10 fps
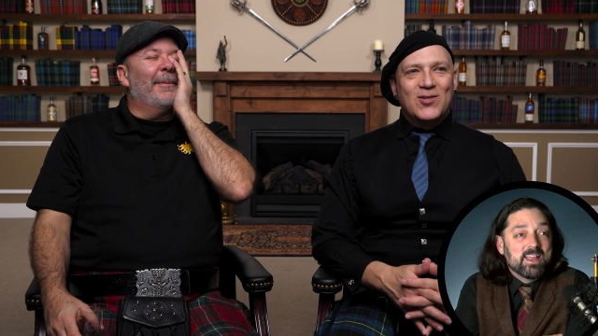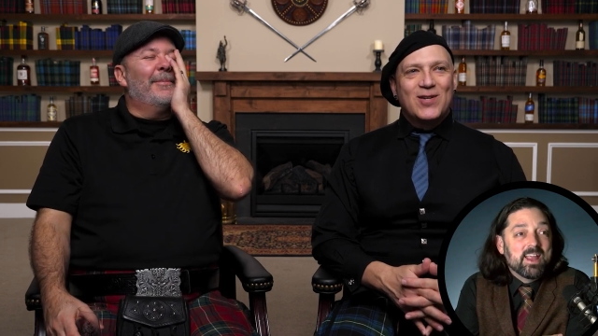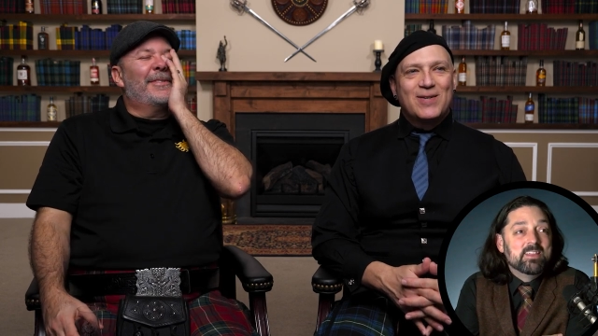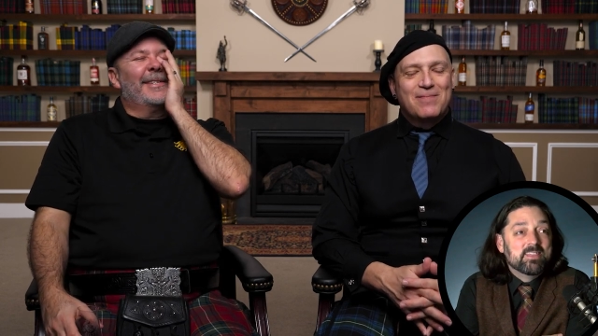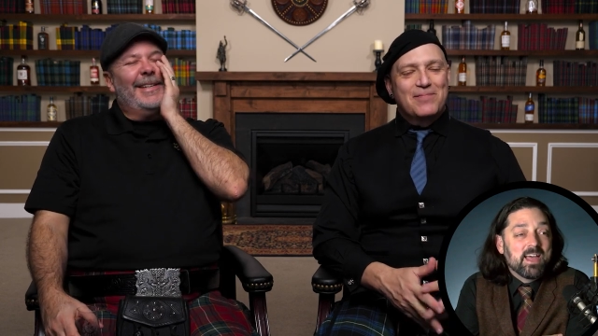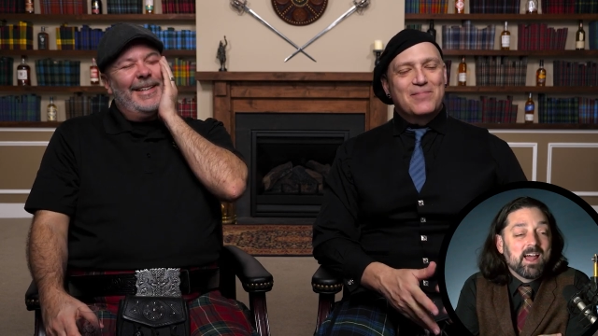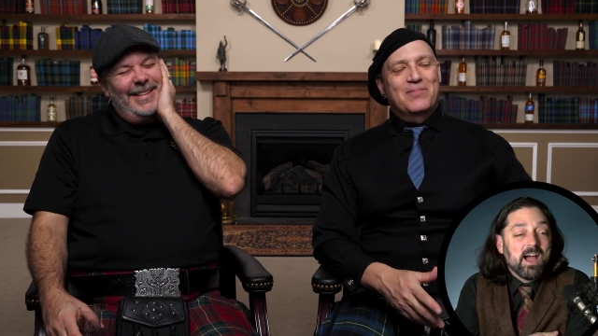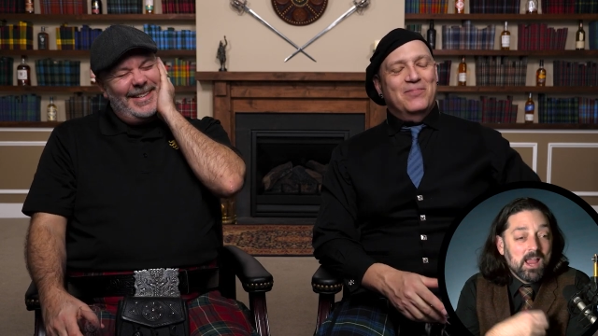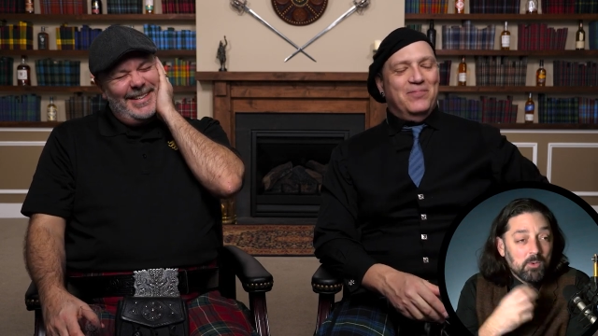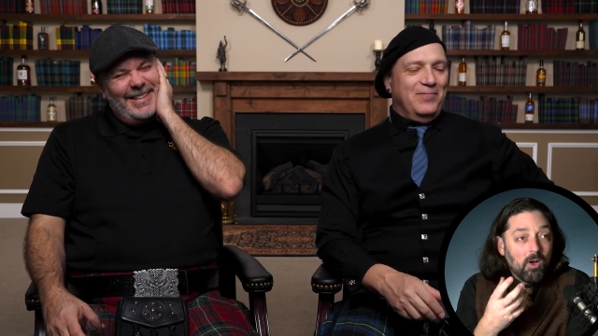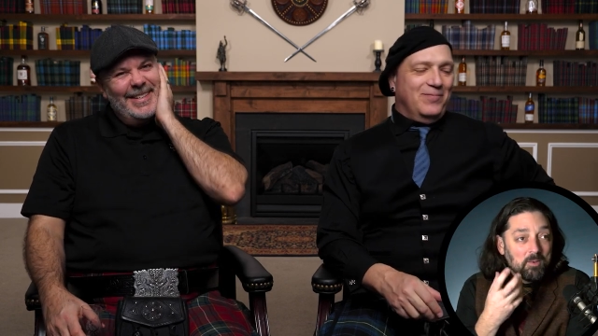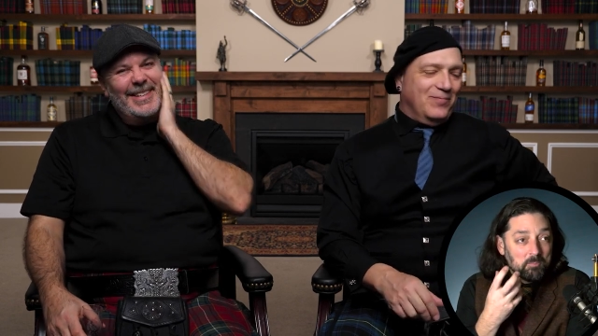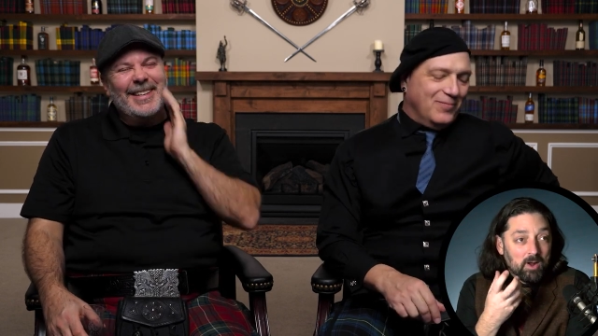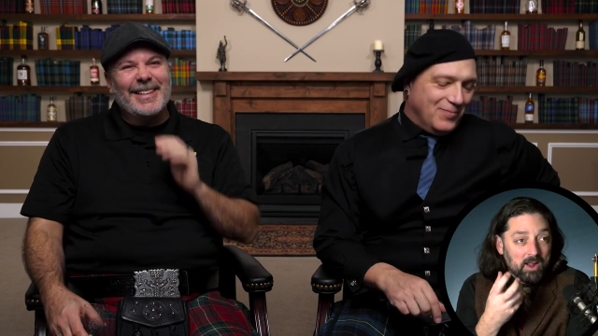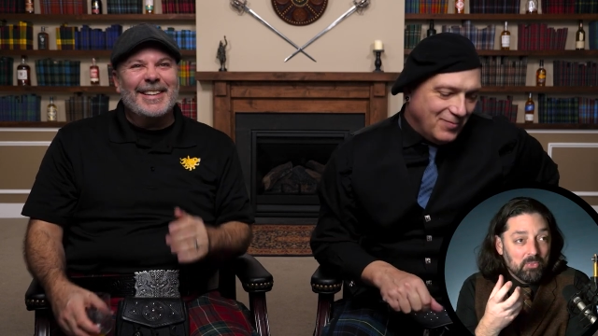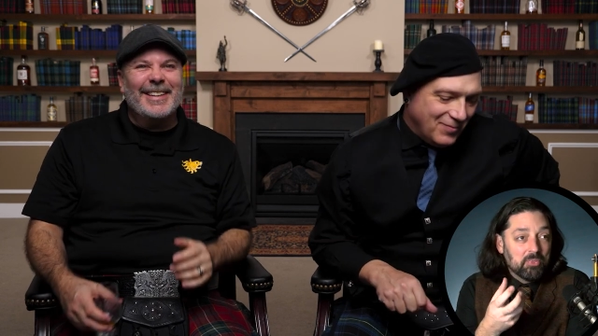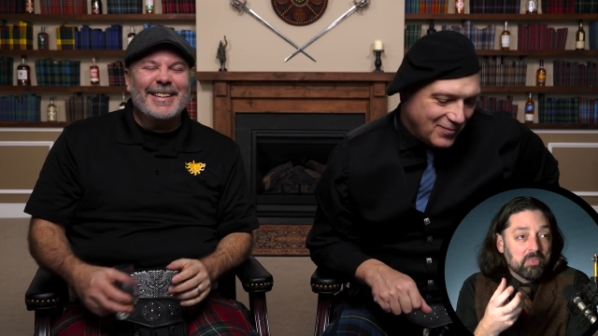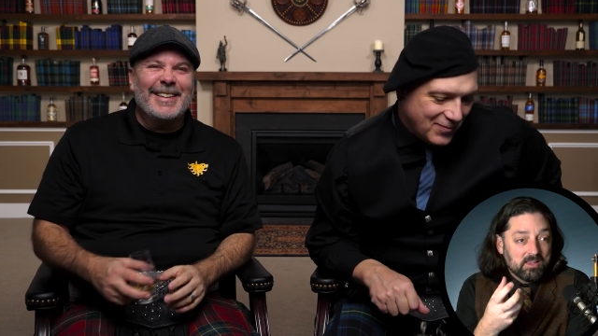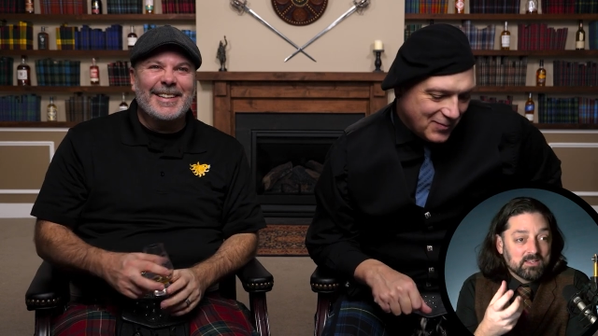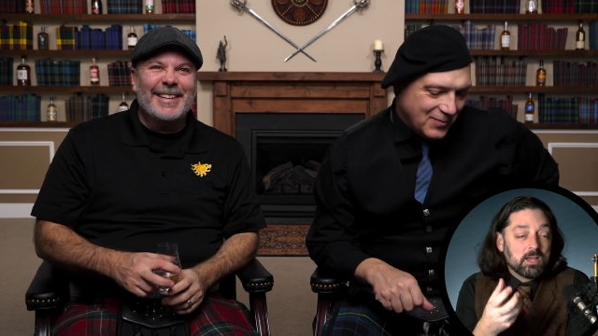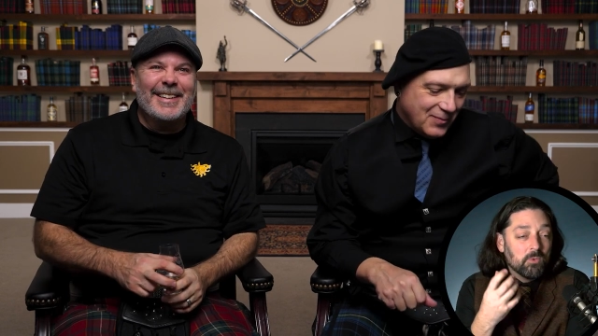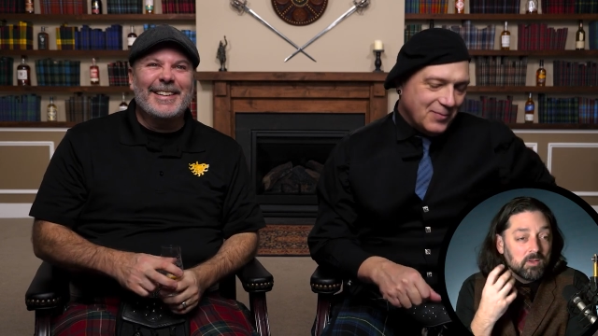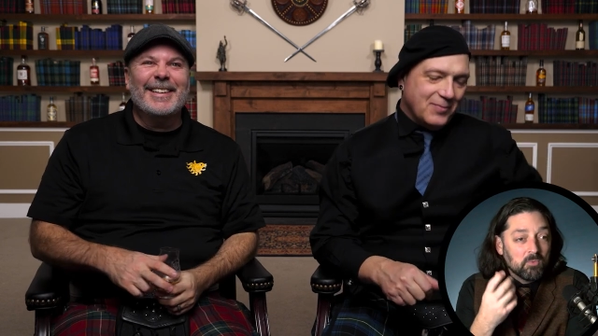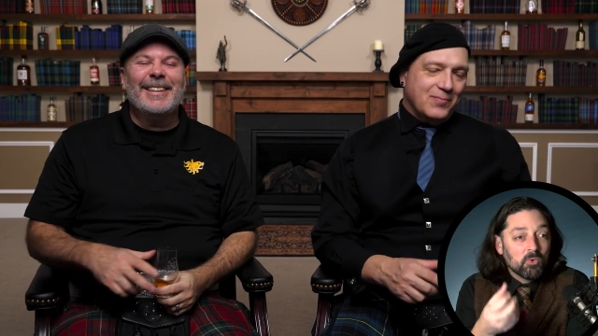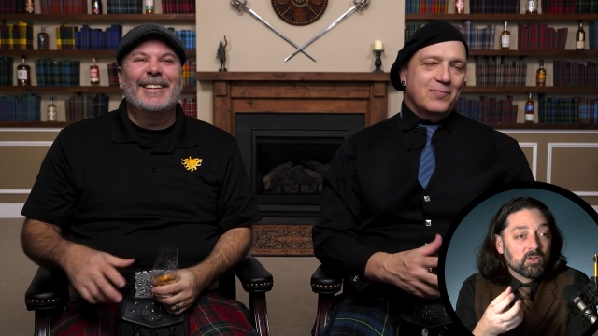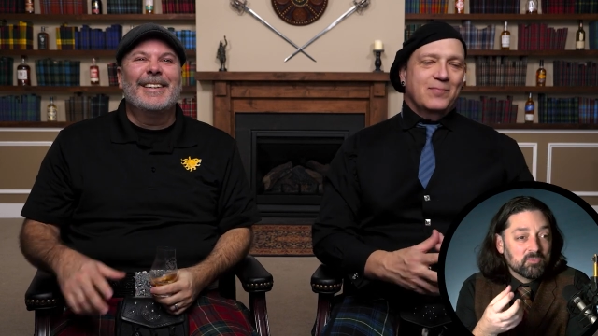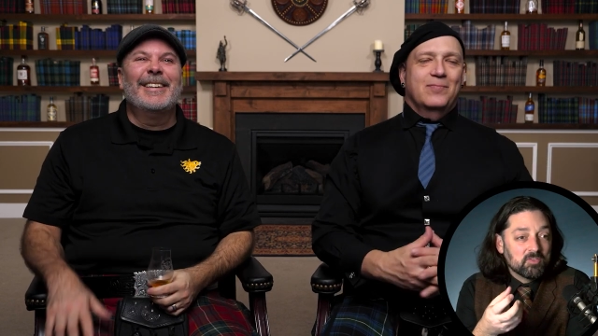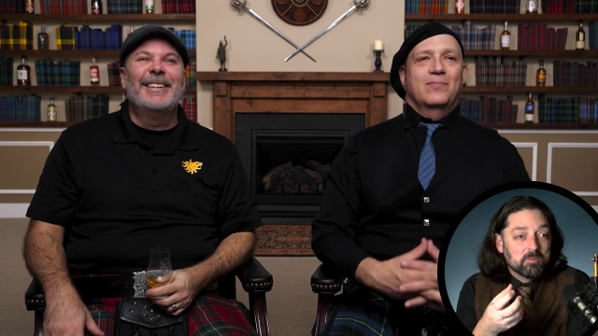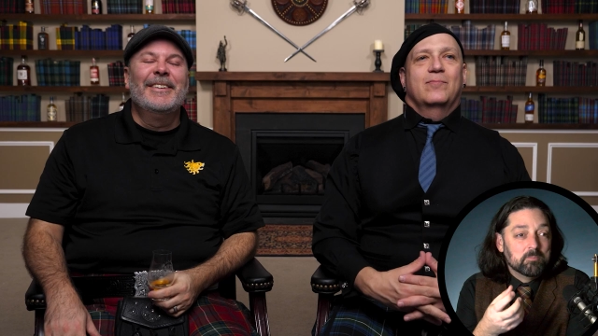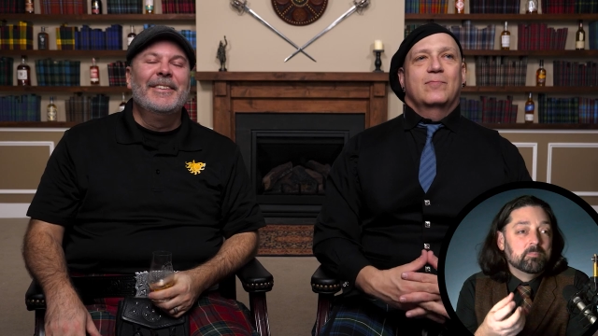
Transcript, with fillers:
Speaker 1: In that I want brown things, I want more of them,